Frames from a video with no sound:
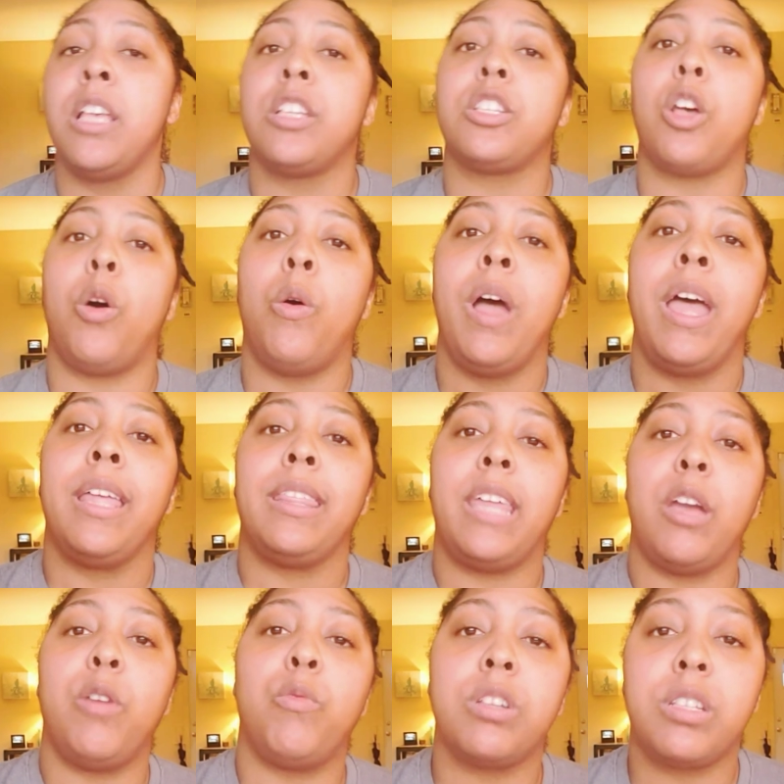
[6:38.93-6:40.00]
So
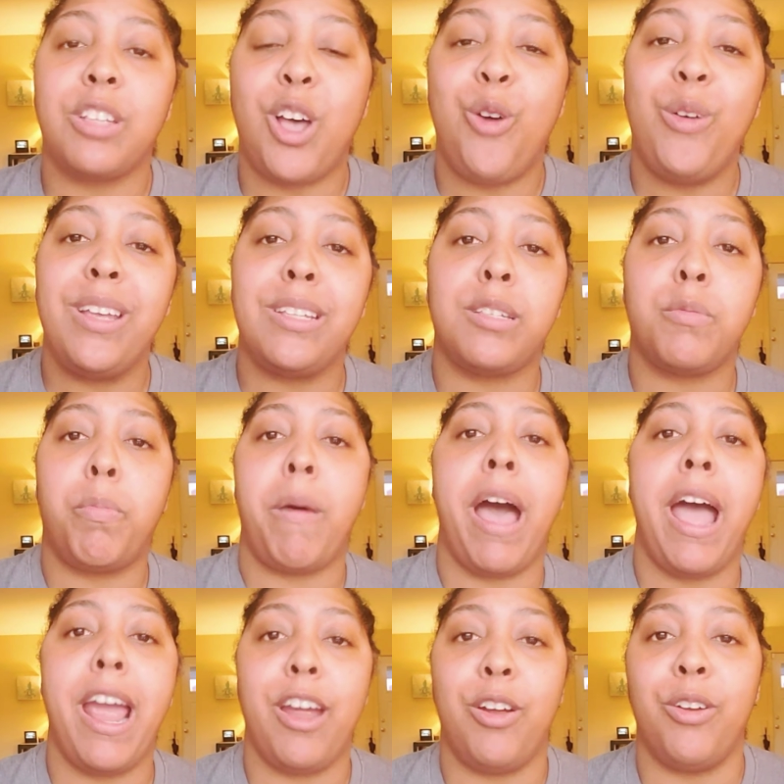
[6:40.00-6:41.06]
they were so
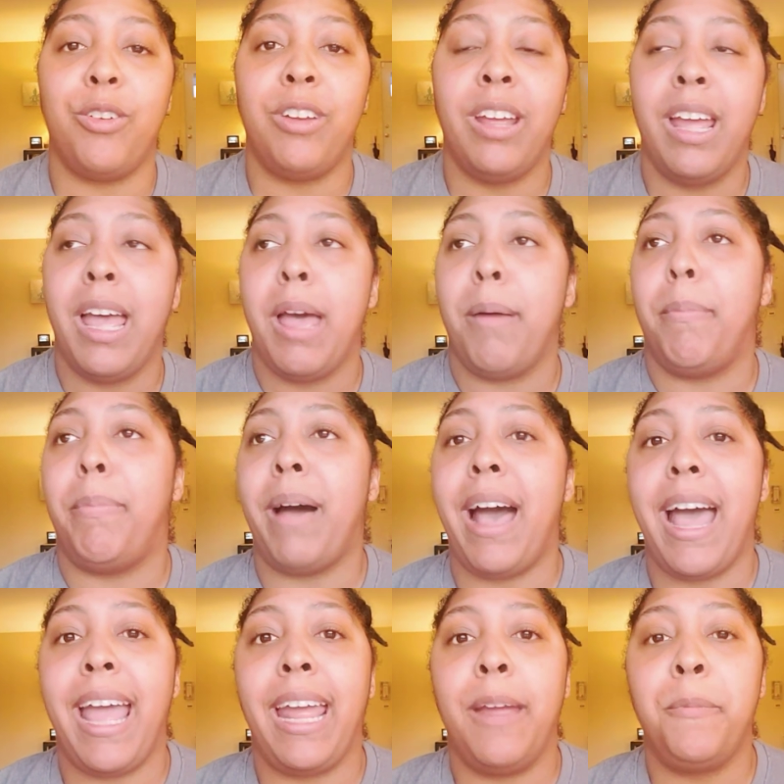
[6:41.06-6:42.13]
inspired
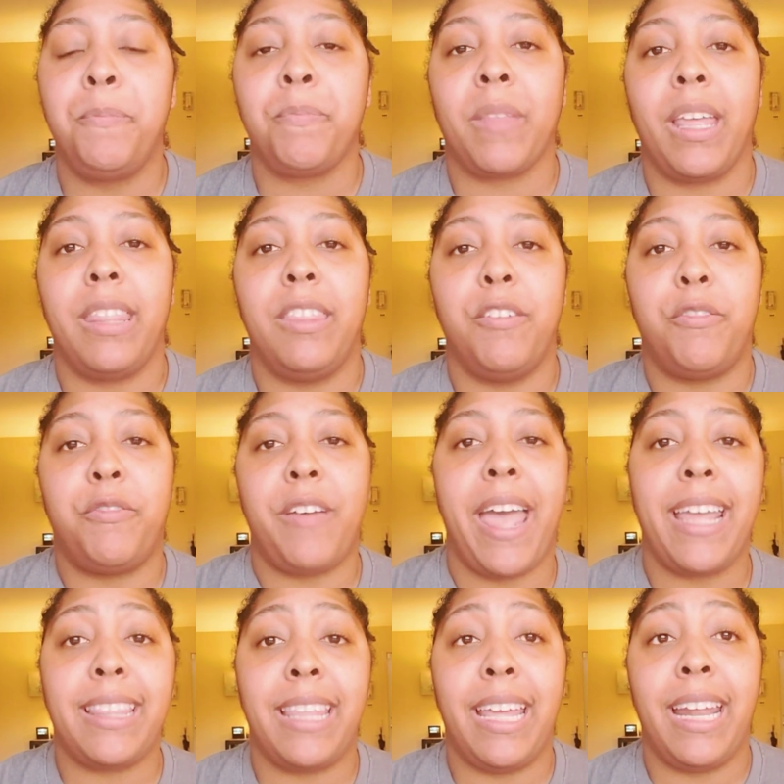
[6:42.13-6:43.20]
by the
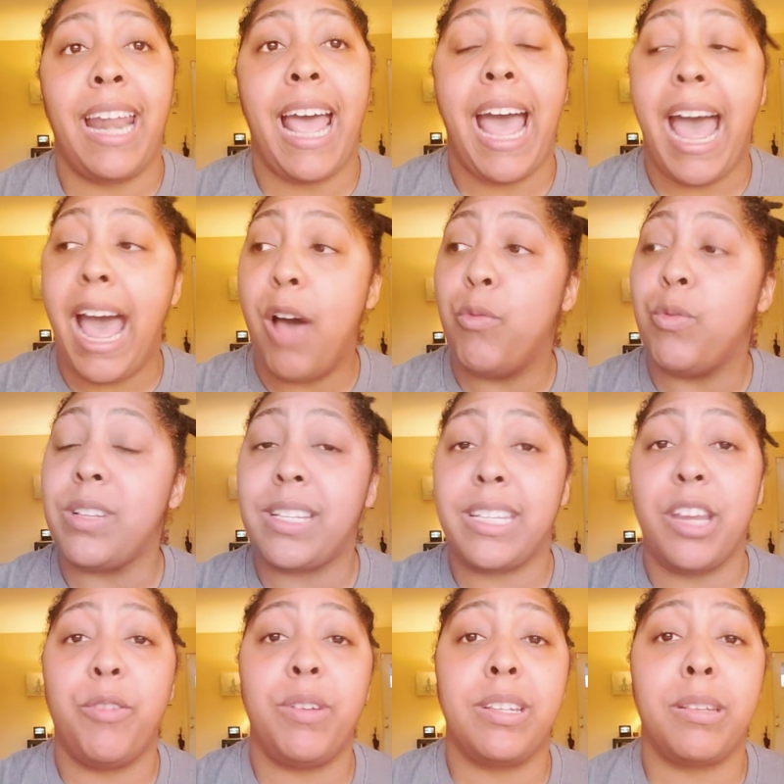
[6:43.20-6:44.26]
fact that I was
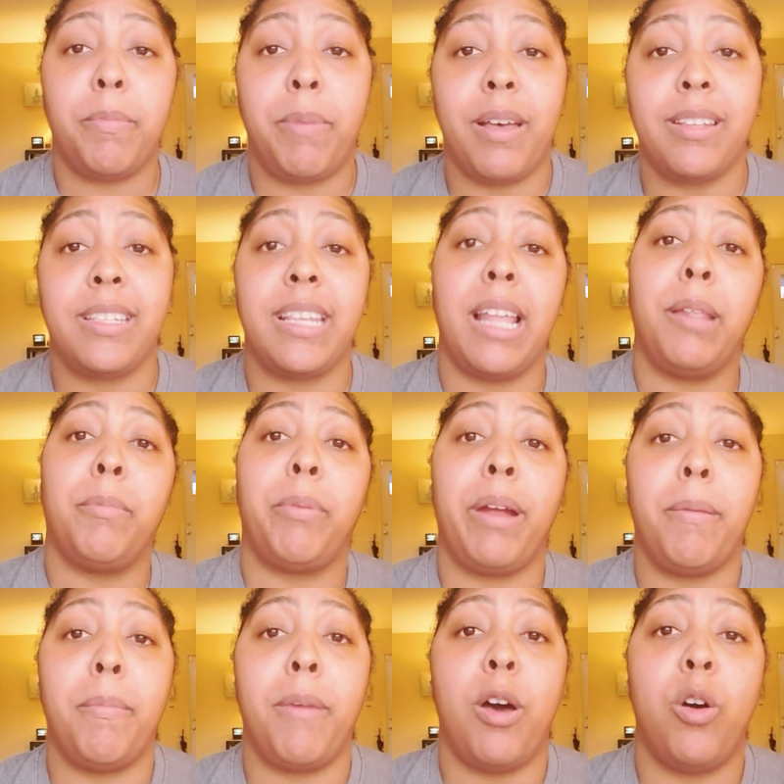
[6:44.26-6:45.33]
serious about
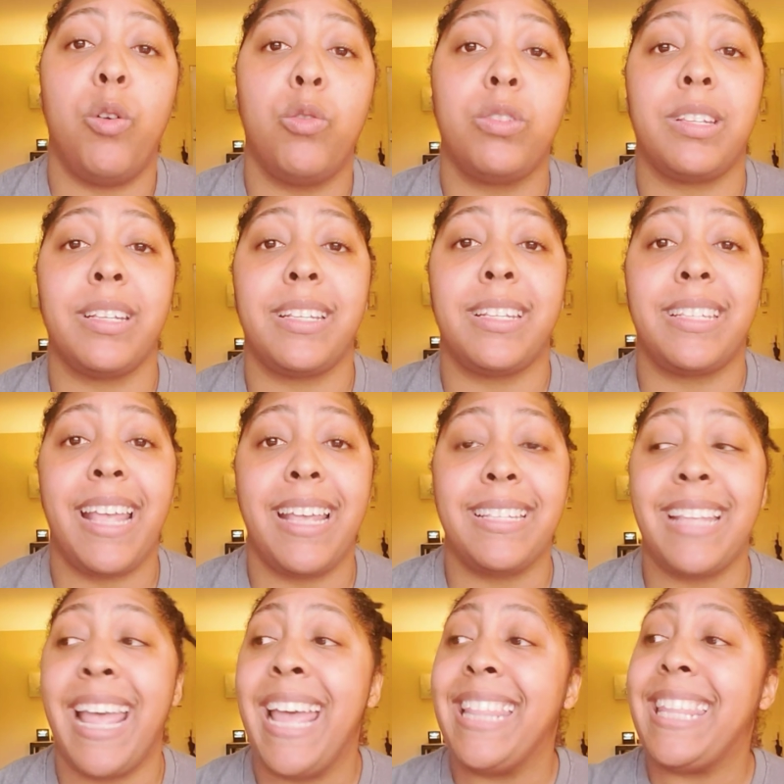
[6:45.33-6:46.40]
celebrating my own
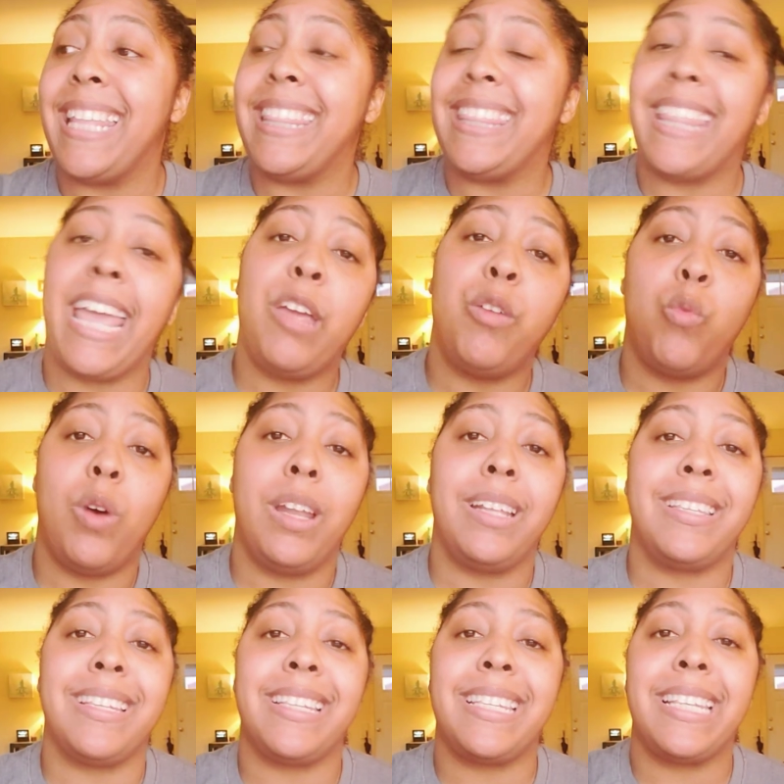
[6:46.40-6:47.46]
success that they wanted
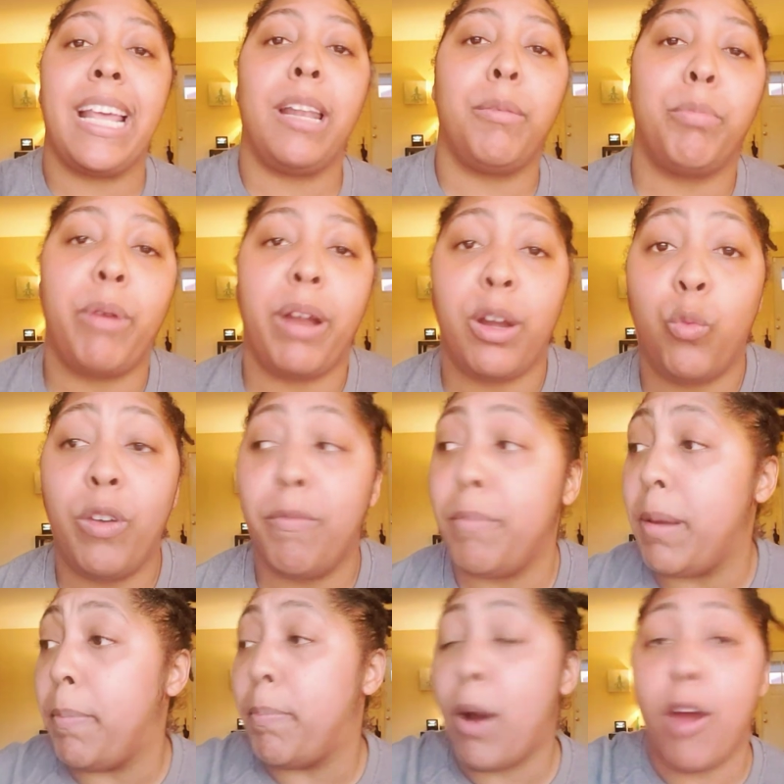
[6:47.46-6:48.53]
to celebrate it with
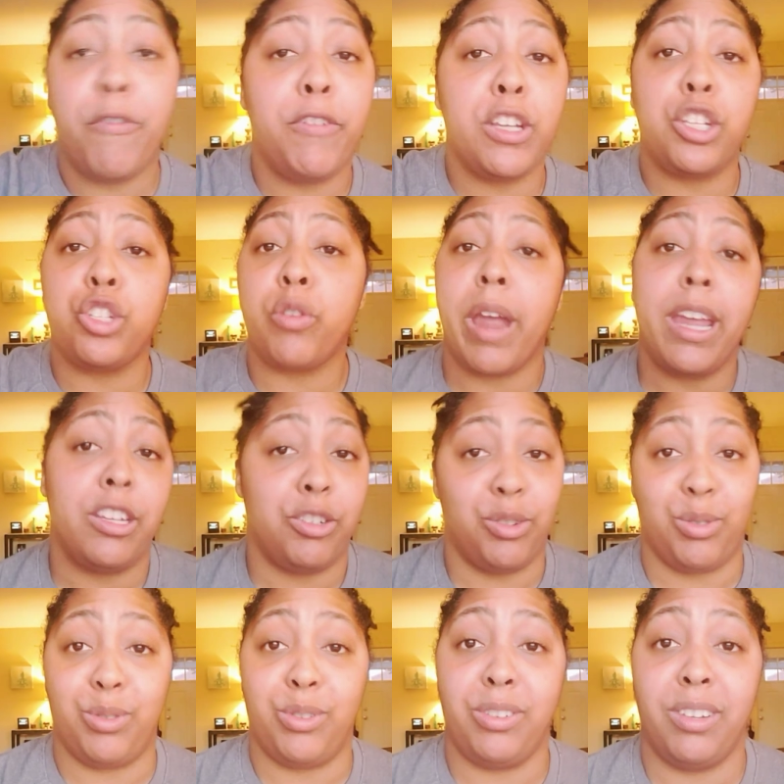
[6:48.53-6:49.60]
me. Perfect
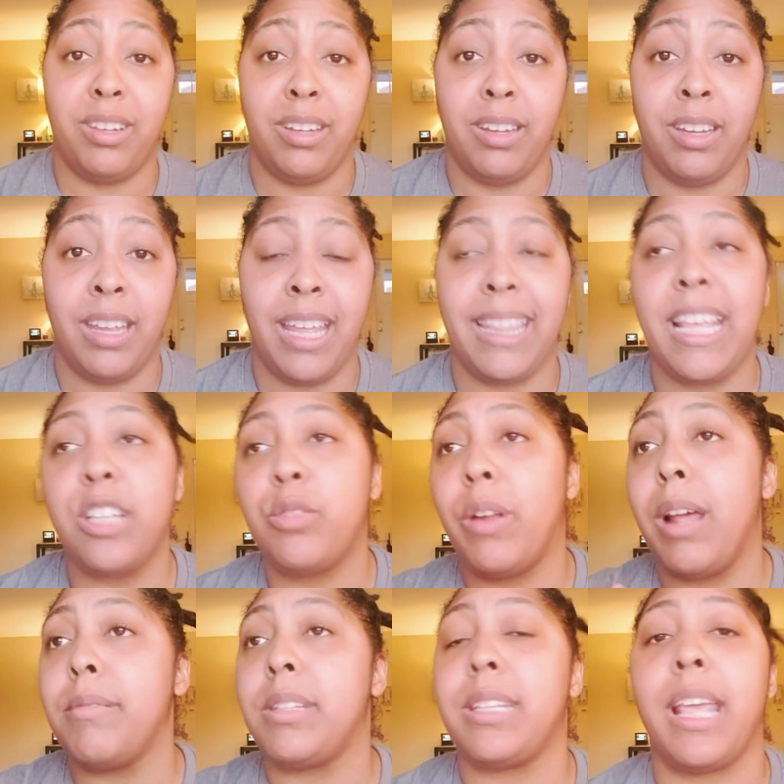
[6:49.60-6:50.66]
strangers. That's what
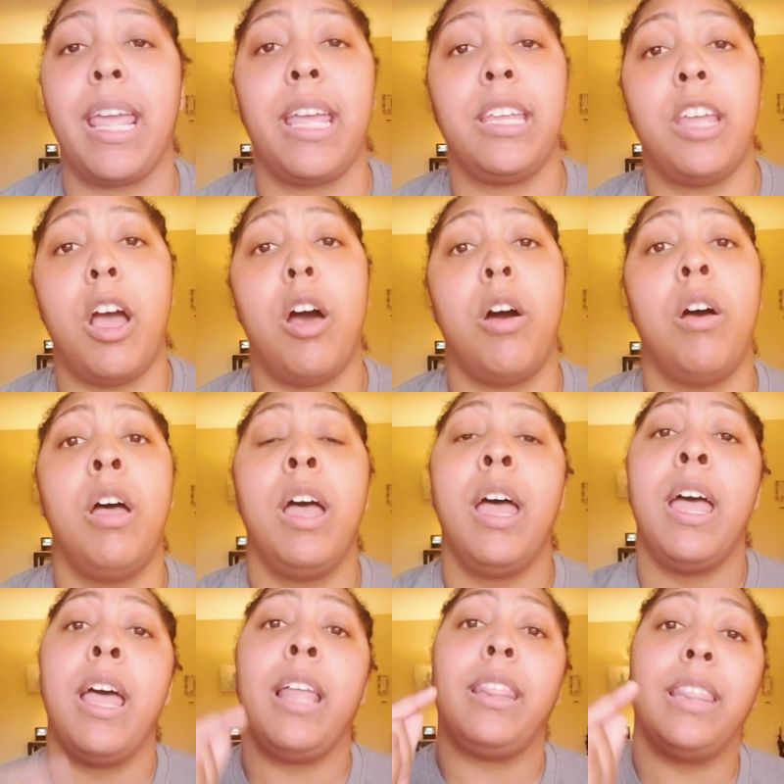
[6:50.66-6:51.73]
I'm saying, y'all.
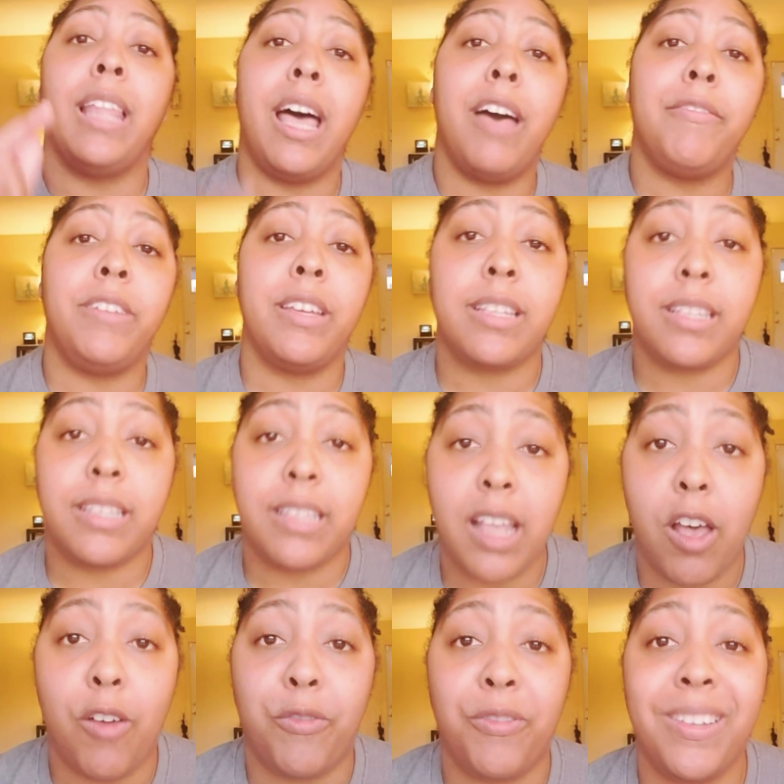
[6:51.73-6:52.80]
Love
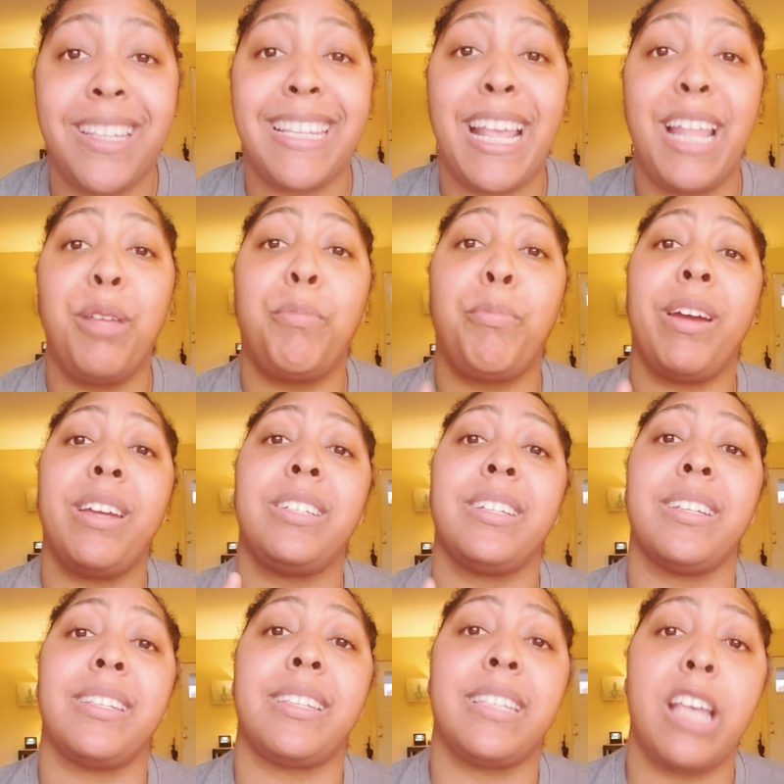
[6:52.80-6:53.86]
yourself. Celebrate
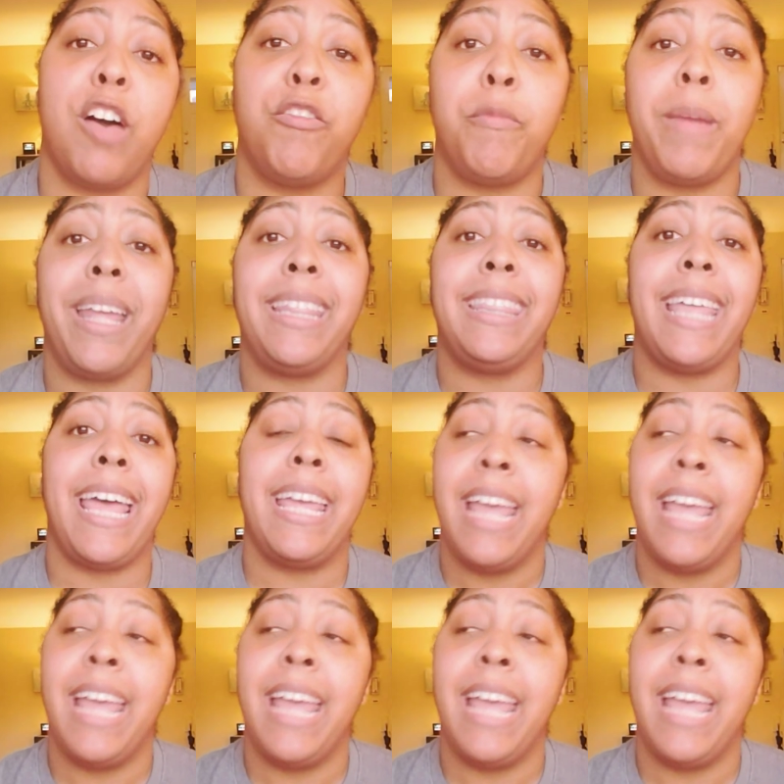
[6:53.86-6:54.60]
yourself, man.